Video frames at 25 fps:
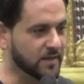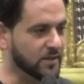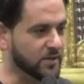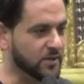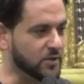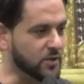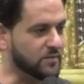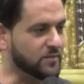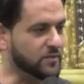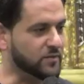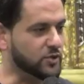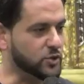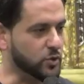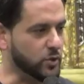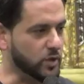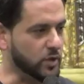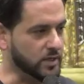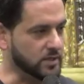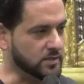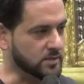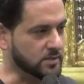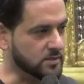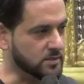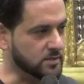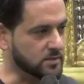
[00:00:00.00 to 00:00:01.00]
you have a
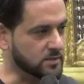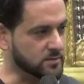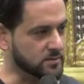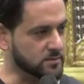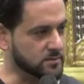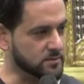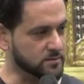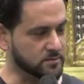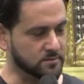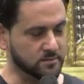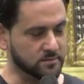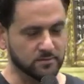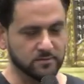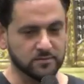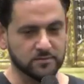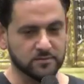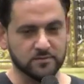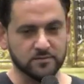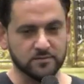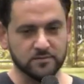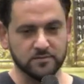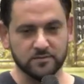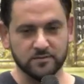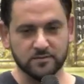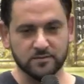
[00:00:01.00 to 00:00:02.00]
choice.
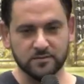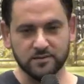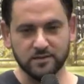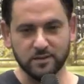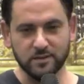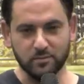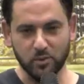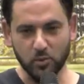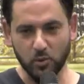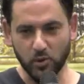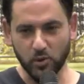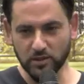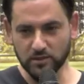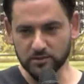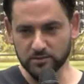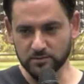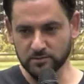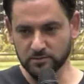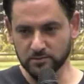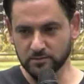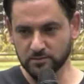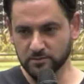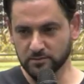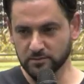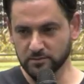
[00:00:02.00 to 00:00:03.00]
Number
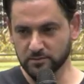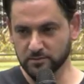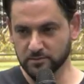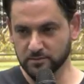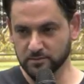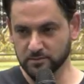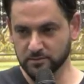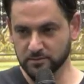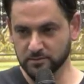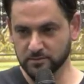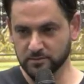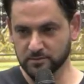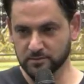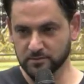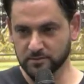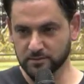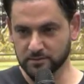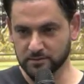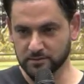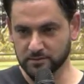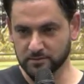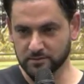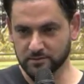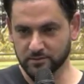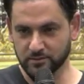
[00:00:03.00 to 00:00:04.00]
one,
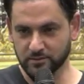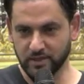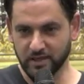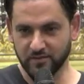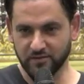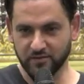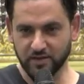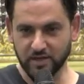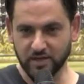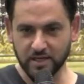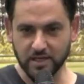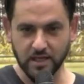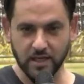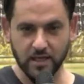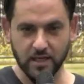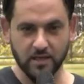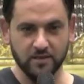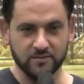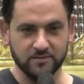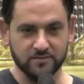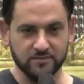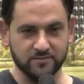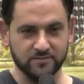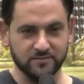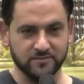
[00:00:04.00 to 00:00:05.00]
we have Kiki
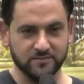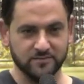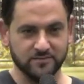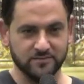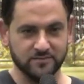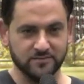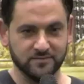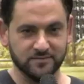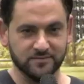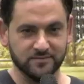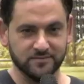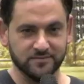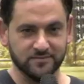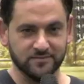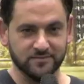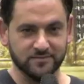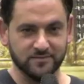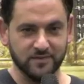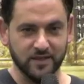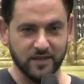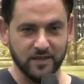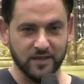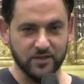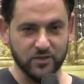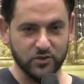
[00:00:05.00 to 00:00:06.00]

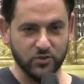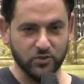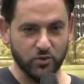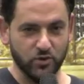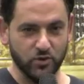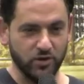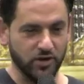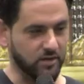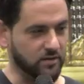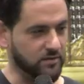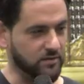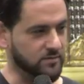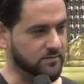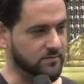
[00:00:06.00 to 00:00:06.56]
in this corner.